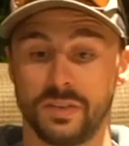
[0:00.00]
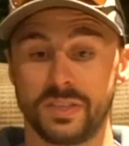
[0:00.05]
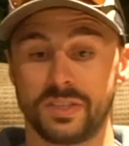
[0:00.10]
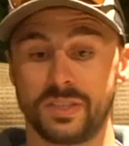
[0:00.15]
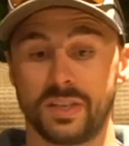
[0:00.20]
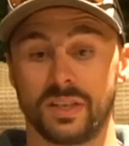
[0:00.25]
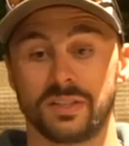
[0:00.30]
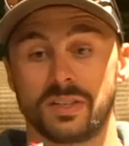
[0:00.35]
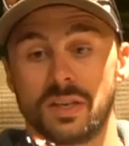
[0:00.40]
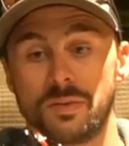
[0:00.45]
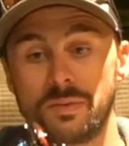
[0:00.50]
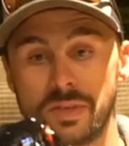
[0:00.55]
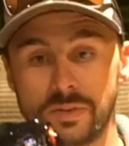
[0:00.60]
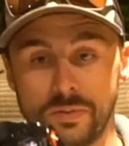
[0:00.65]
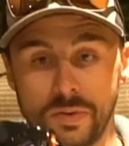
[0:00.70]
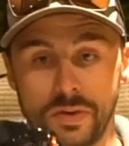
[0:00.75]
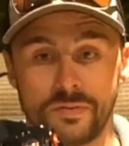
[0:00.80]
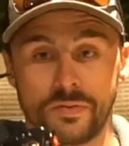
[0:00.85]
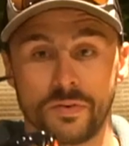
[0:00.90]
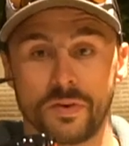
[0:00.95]
this thing is gonna be
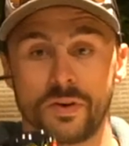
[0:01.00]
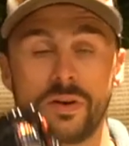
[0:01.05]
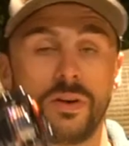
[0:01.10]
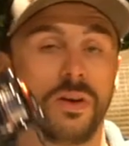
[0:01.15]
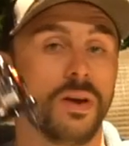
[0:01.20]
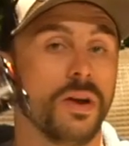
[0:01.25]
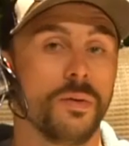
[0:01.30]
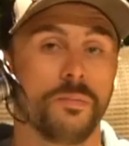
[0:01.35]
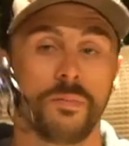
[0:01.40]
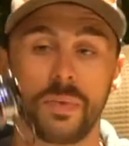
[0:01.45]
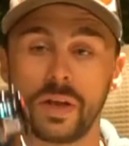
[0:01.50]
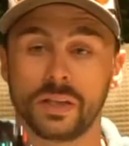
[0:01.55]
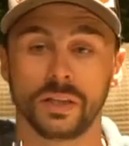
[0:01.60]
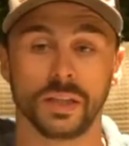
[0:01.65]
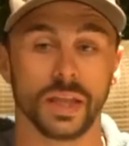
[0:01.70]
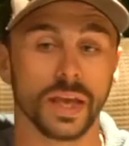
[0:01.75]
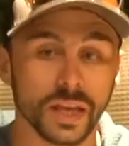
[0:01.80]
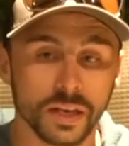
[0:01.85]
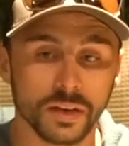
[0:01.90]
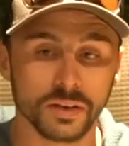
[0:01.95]
sweet for big
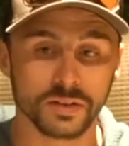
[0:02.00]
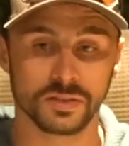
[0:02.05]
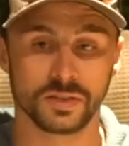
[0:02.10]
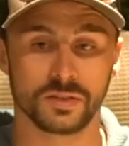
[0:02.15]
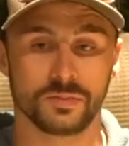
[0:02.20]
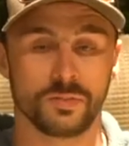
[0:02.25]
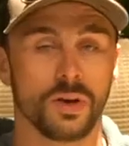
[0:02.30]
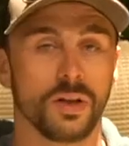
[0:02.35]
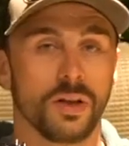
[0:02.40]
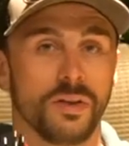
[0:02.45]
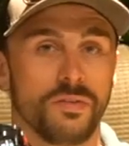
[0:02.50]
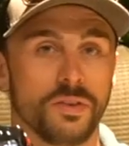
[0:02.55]
lakers as well.